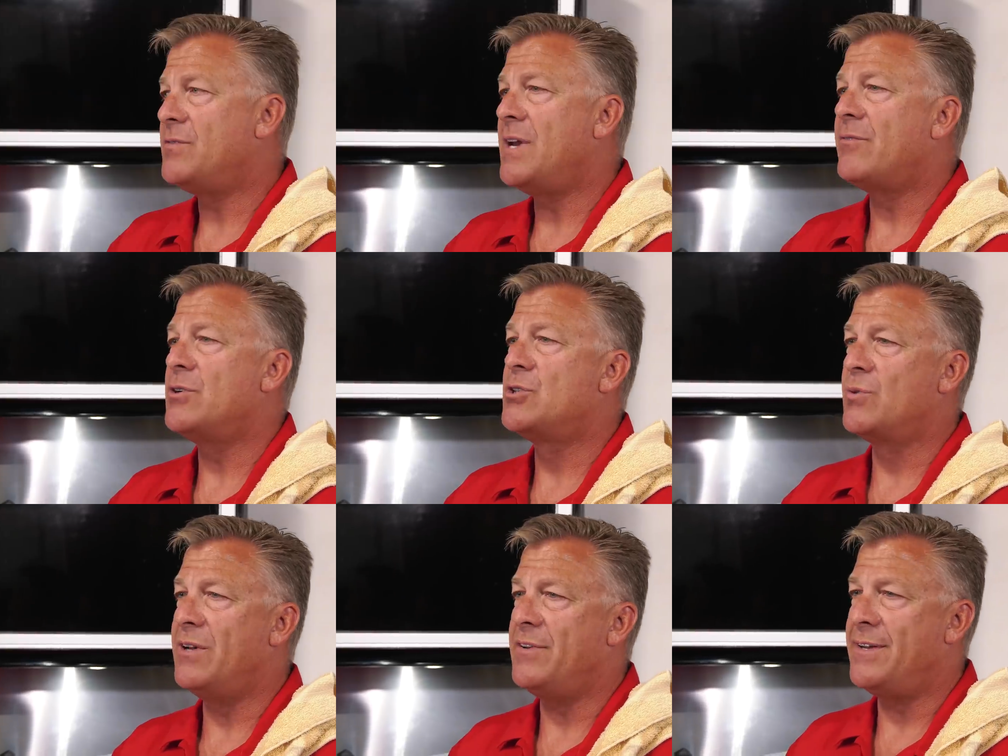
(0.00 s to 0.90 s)
you've never
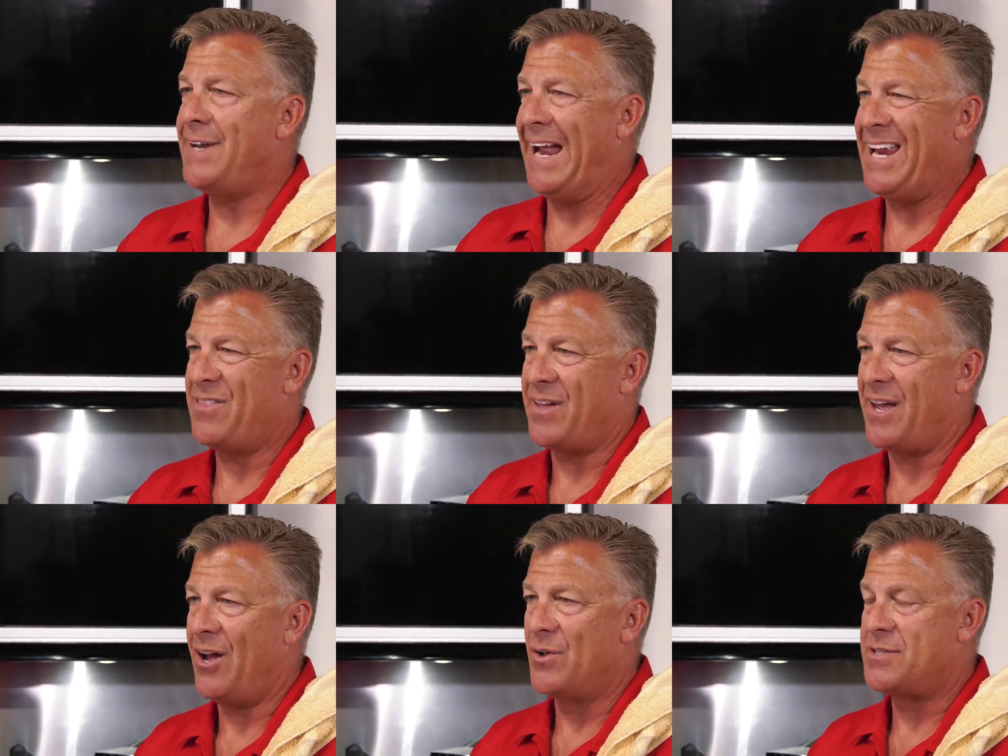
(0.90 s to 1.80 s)
driven
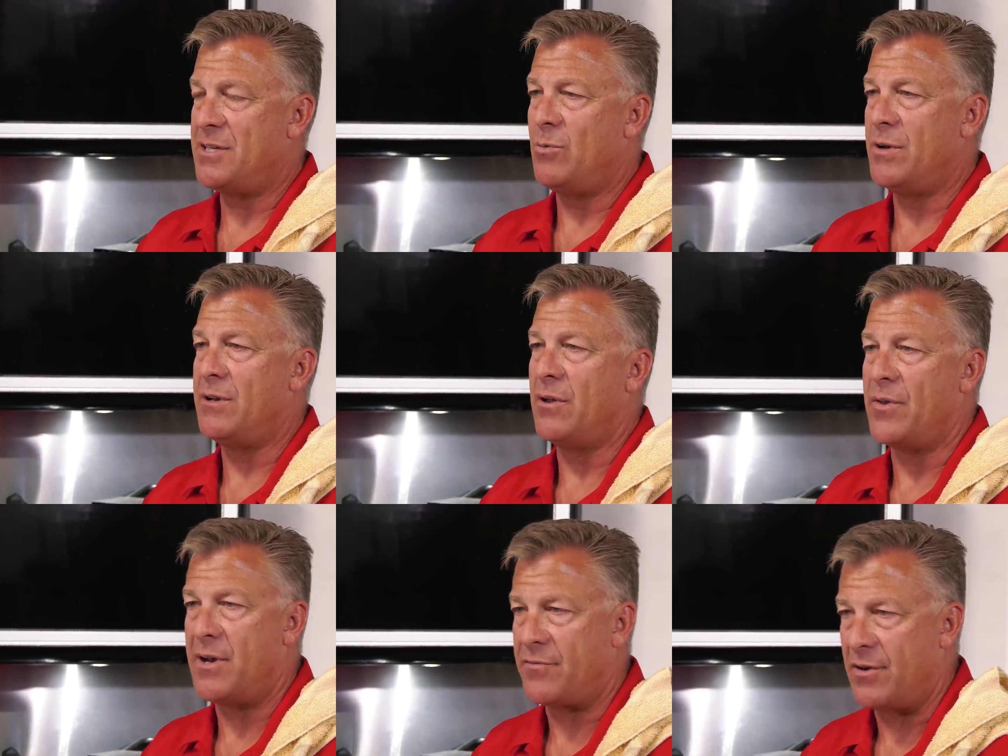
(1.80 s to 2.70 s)
anything else, then you wouldn't
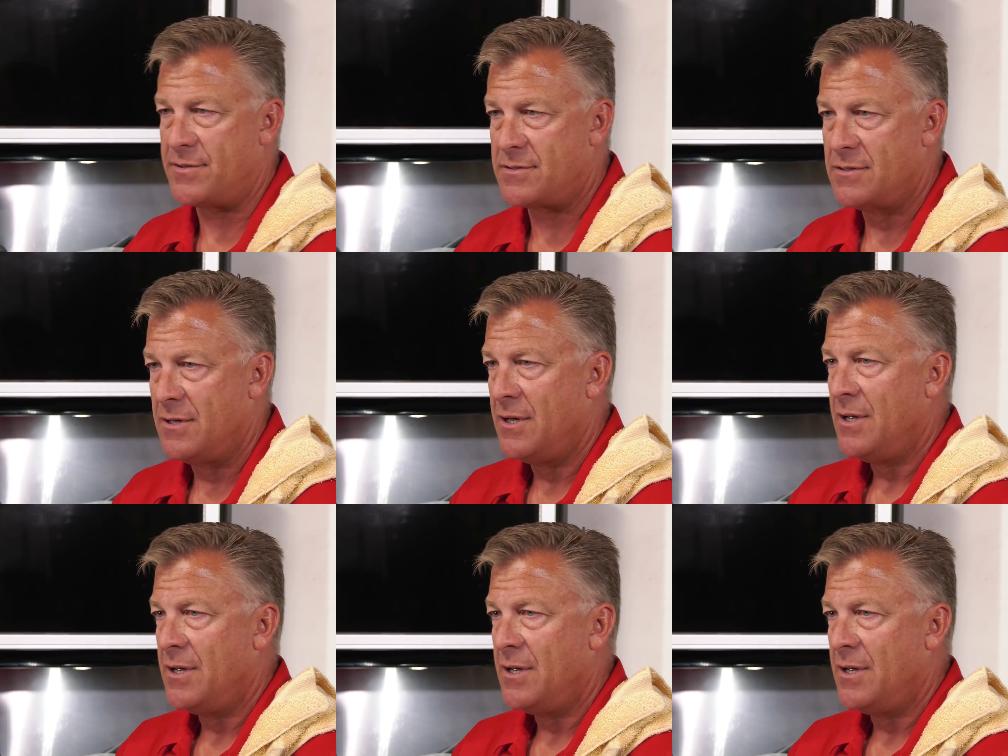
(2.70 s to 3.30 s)
know the difference.